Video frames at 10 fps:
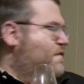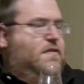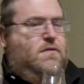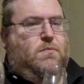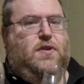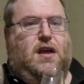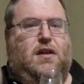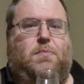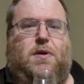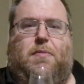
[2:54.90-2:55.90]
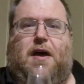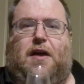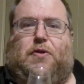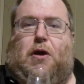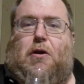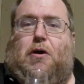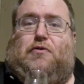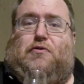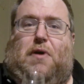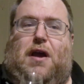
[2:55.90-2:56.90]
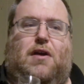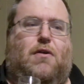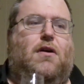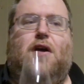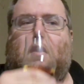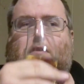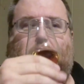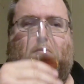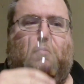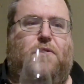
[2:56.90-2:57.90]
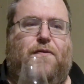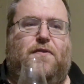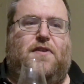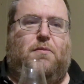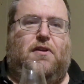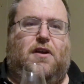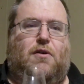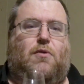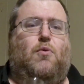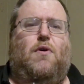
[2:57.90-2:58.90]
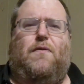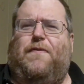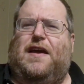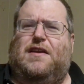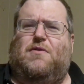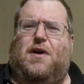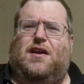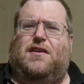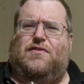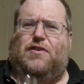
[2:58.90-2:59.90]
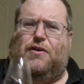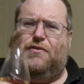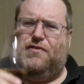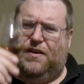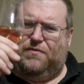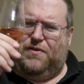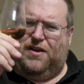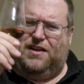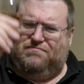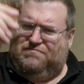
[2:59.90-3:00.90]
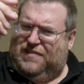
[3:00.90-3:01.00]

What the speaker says: I've got some Penelope back there I'll drink or some of the Woodford Doubled Oak. We'll find a way to console ourselves, right?